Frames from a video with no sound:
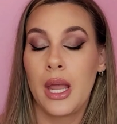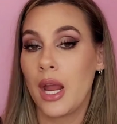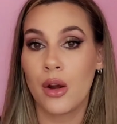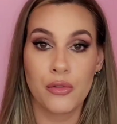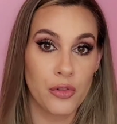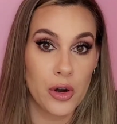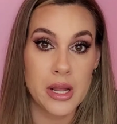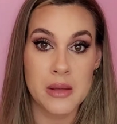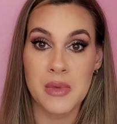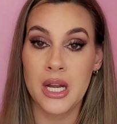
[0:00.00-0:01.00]
cared for
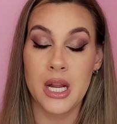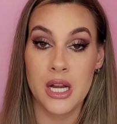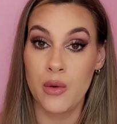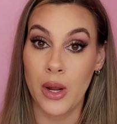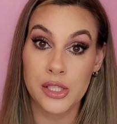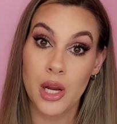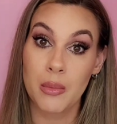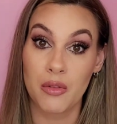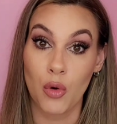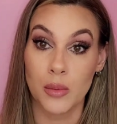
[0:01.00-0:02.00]
him in any way,
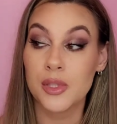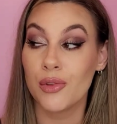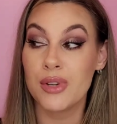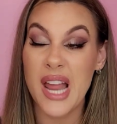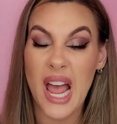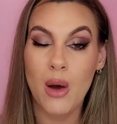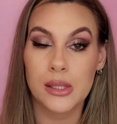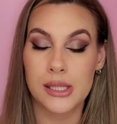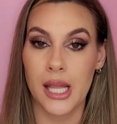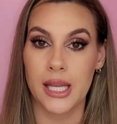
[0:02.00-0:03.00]
shape, or form. So
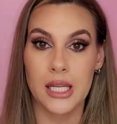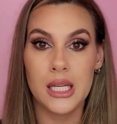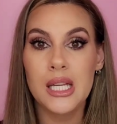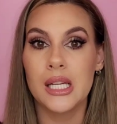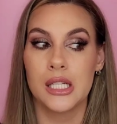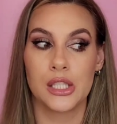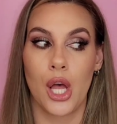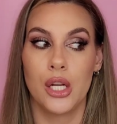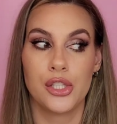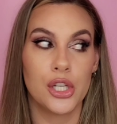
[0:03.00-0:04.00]
now it's like he
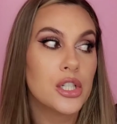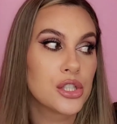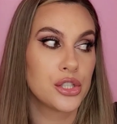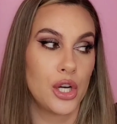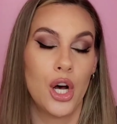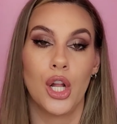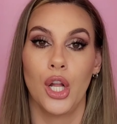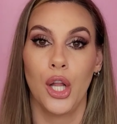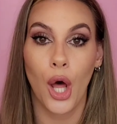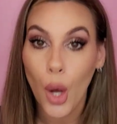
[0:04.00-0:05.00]
is just
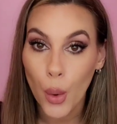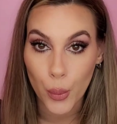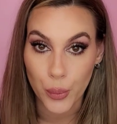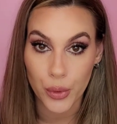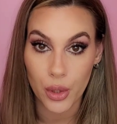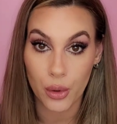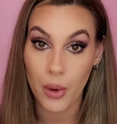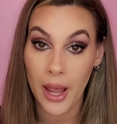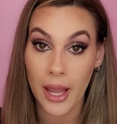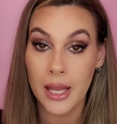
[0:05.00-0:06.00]
alone,
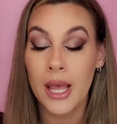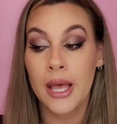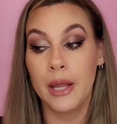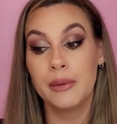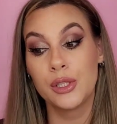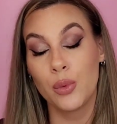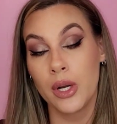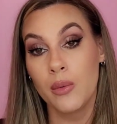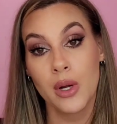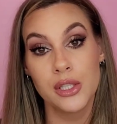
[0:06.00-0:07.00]
okay? He was
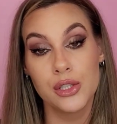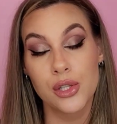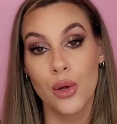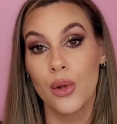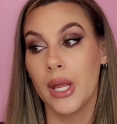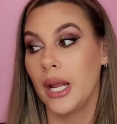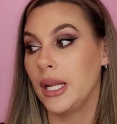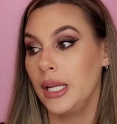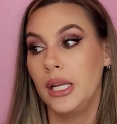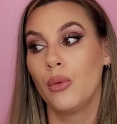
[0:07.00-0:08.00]
21 years old,
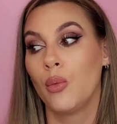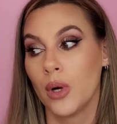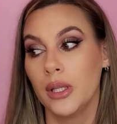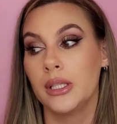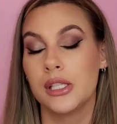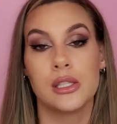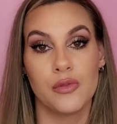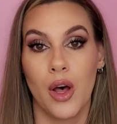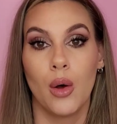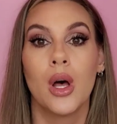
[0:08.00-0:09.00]
and he really
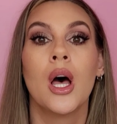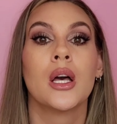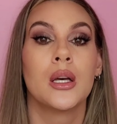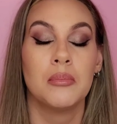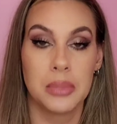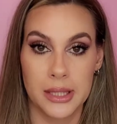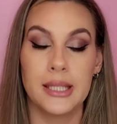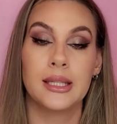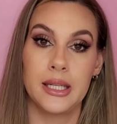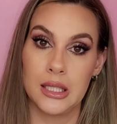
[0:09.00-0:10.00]
just felt
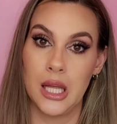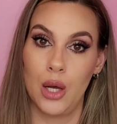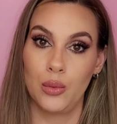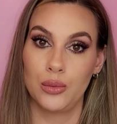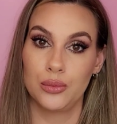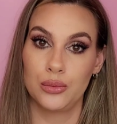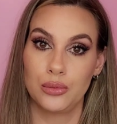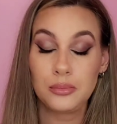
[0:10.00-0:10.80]
completely alone.